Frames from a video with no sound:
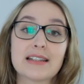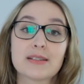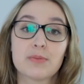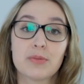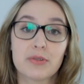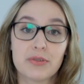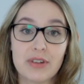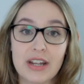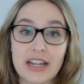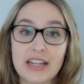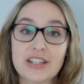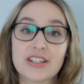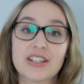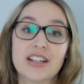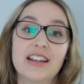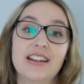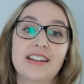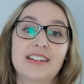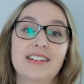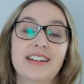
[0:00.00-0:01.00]

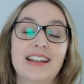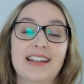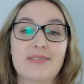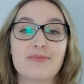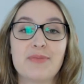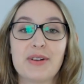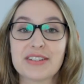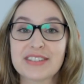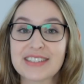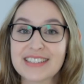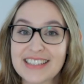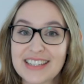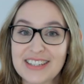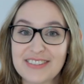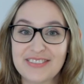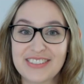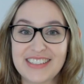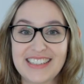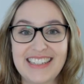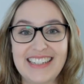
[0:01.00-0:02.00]
aspiration and
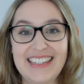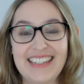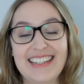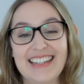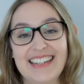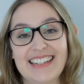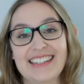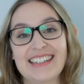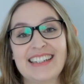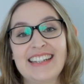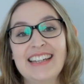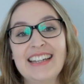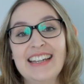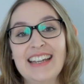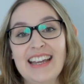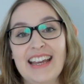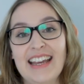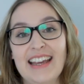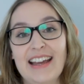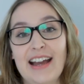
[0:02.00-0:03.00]
positivity and
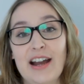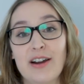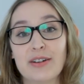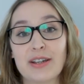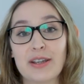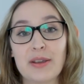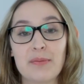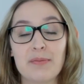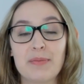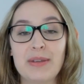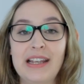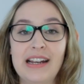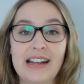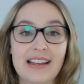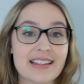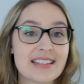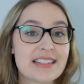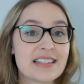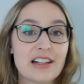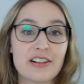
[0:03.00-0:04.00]
uh, how it can be
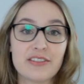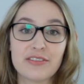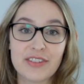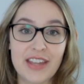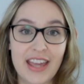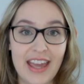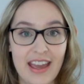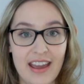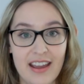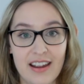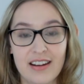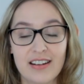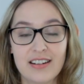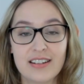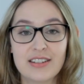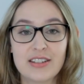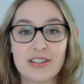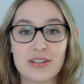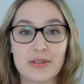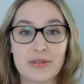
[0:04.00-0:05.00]
like self
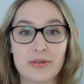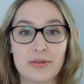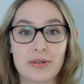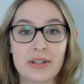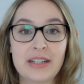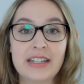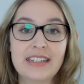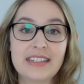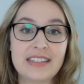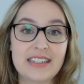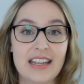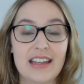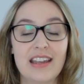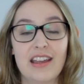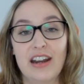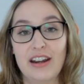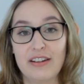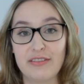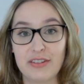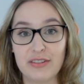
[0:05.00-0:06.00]
care to take
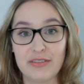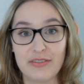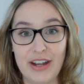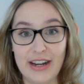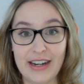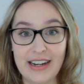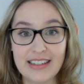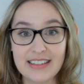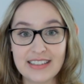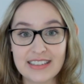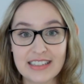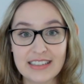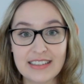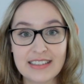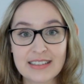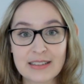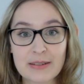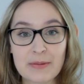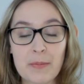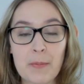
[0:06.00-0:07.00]
care of your
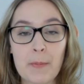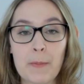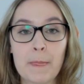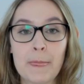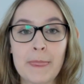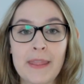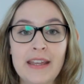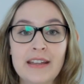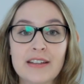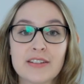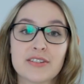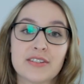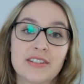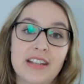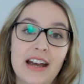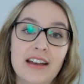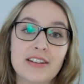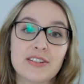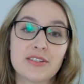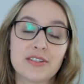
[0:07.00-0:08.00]
finances. So
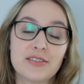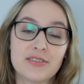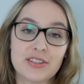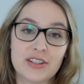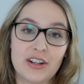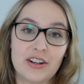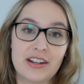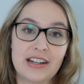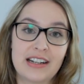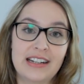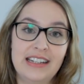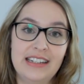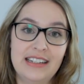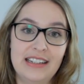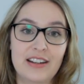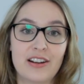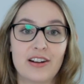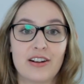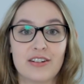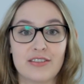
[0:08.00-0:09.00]
that sort of started
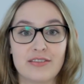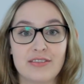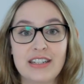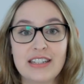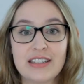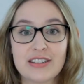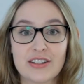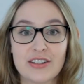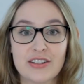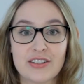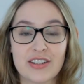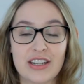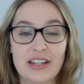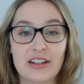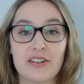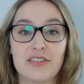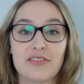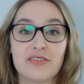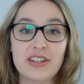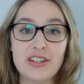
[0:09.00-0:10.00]
leading our research
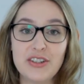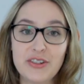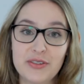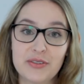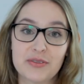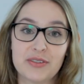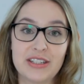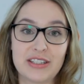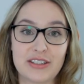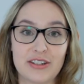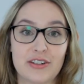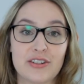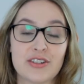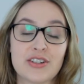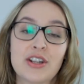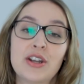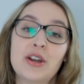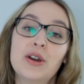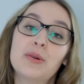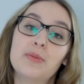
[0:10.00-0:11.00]
and our visual
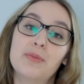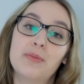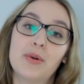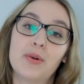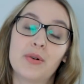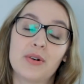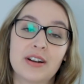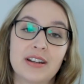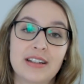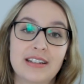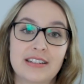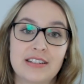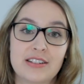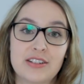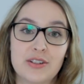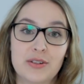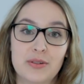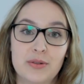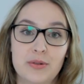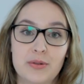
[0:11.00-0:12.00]
research more
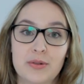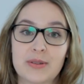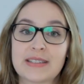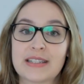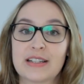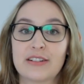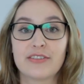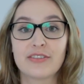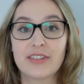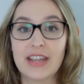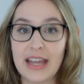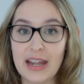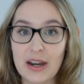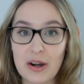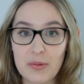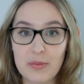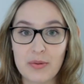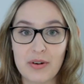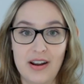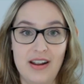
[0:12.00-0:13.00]
into self
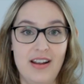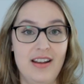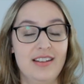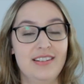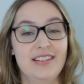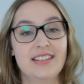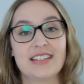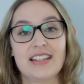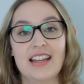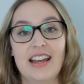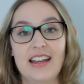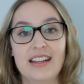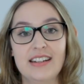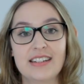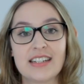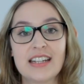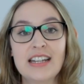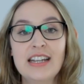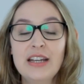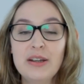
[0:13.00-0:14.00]
care brands
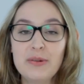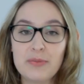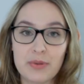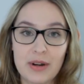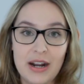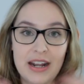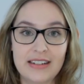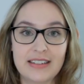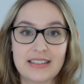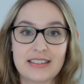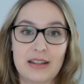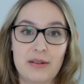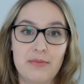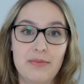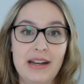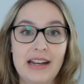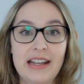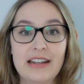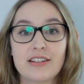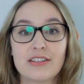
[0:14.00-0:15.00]
and brands that
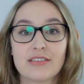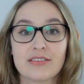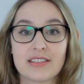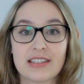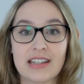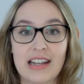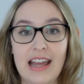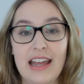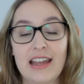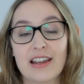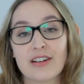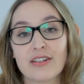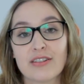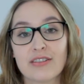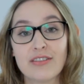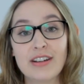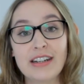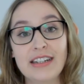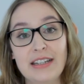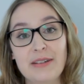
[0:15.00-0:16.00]
millennials like
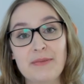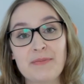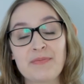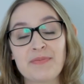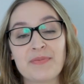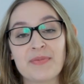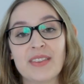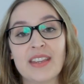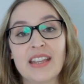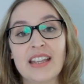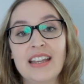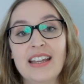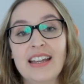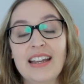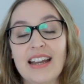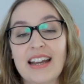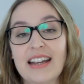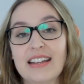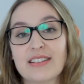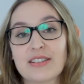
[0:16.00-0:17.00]
already.
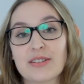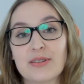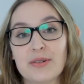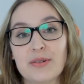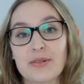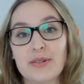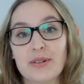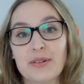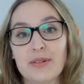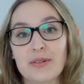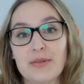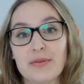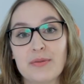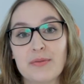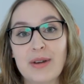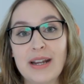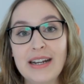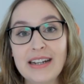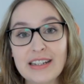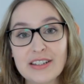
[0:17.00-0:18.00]
And so
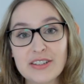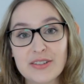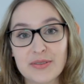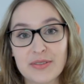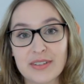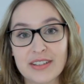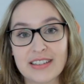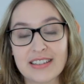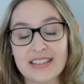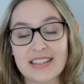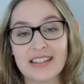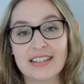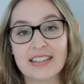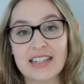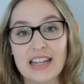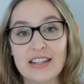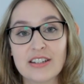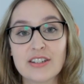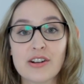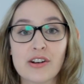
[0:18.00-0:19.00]
when I do this, I
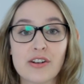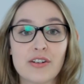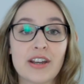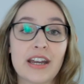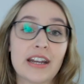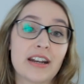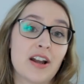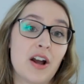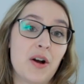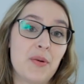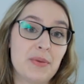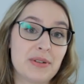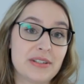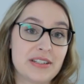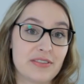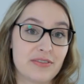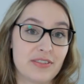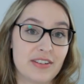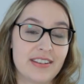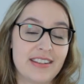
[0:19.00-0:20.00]
tend to look at a couple
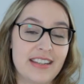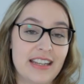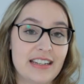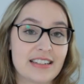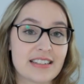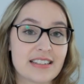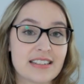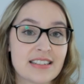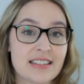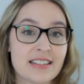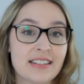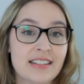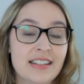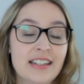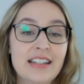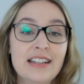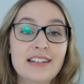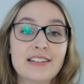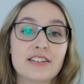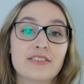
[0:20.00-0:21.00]
different things.
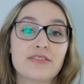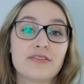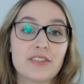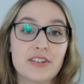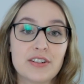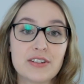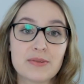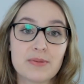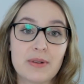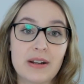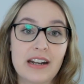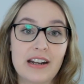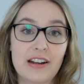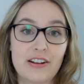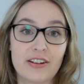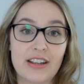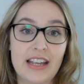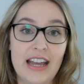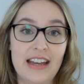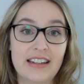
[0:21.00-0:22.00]
The first one I
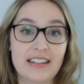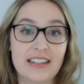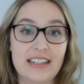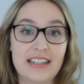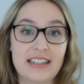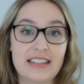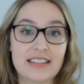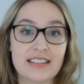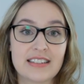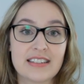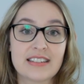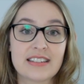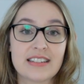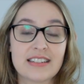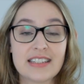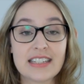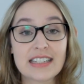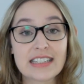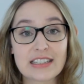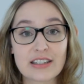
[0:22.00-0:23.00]
look at is
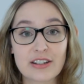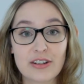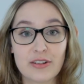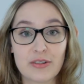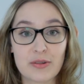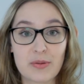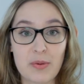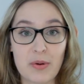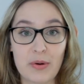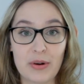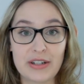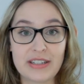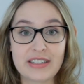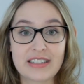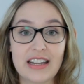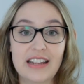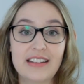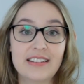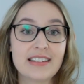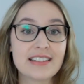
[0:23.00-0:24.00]
statistical
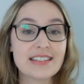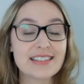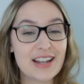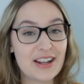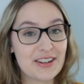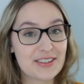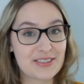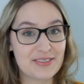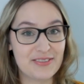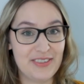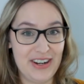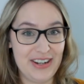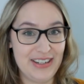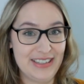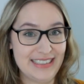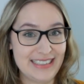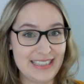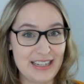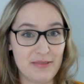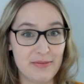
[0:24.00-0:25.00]
reports. And this sounds very
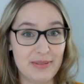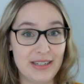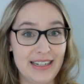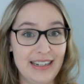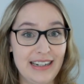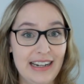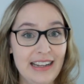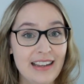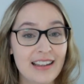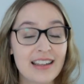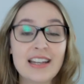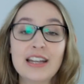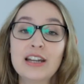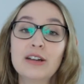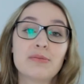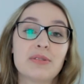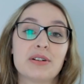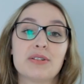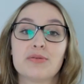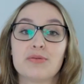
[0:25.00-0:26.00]
intimidating,
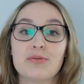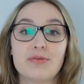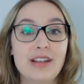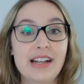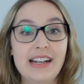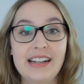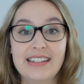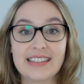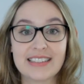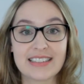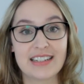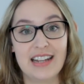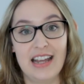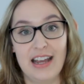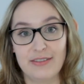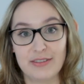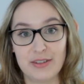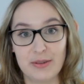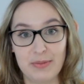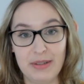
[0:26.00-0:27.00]
but it really doesn't
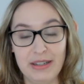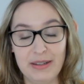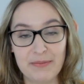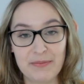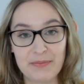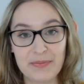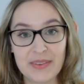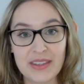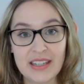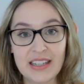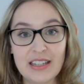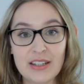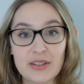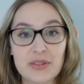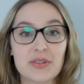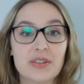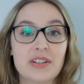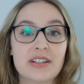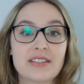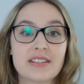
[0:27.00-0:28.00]
have to be.
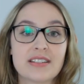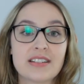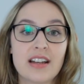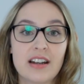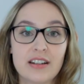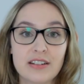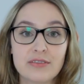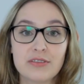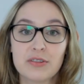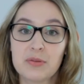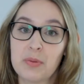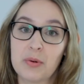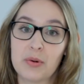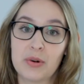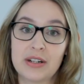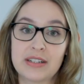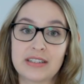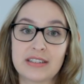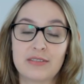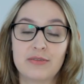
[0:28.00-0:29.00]
So there's a ton of
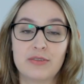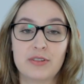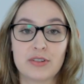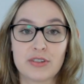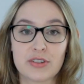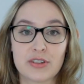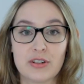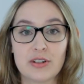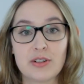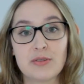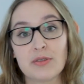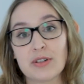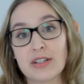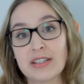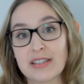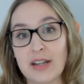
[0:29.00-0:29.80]
reports if you search for a